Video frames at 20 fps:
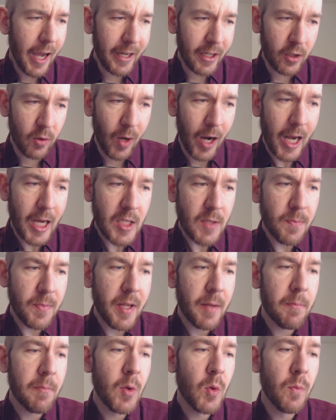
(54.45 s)
and
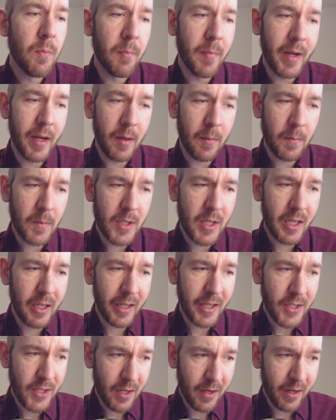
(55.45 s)
grasped at moonbeams
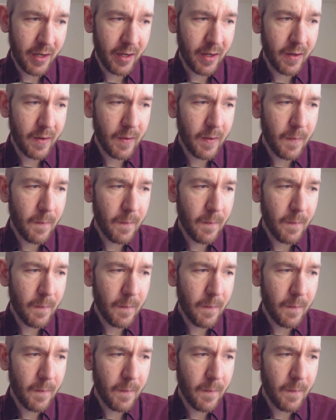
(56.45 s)
glistening.